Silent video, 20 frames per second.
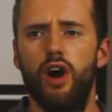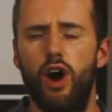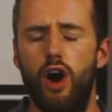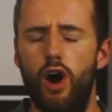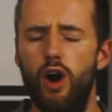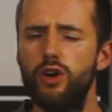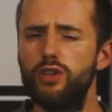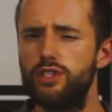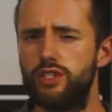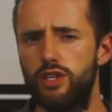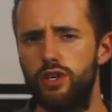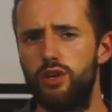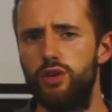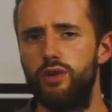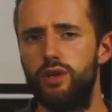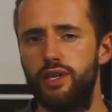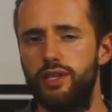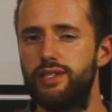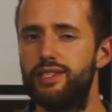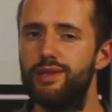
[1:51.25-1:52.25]

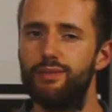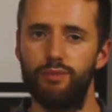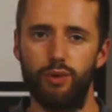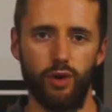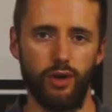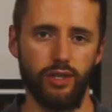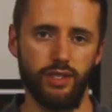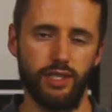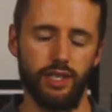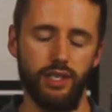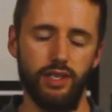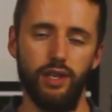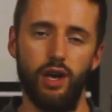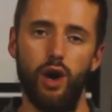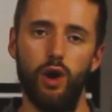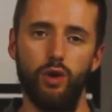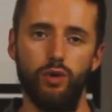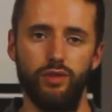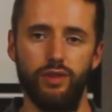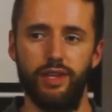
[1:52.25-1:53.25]
Also, it's important to
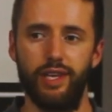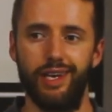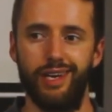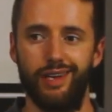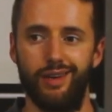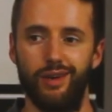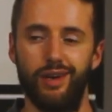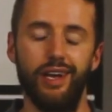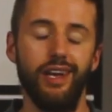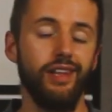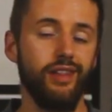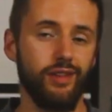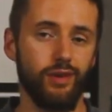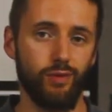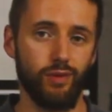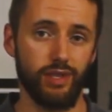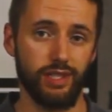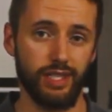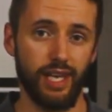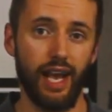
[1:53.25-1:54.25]
note that in the
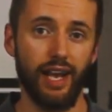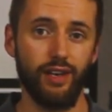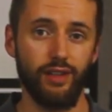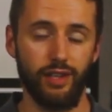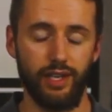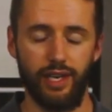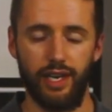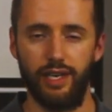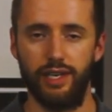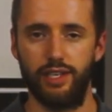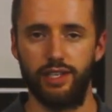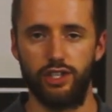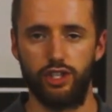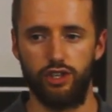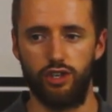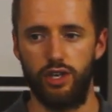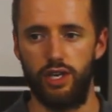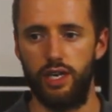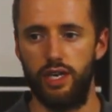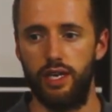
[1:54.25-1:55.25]
recycling
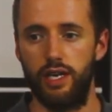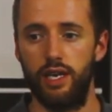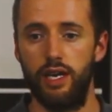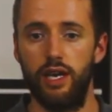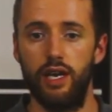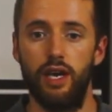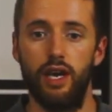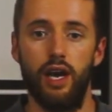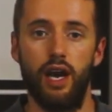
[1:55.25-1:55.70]
industry,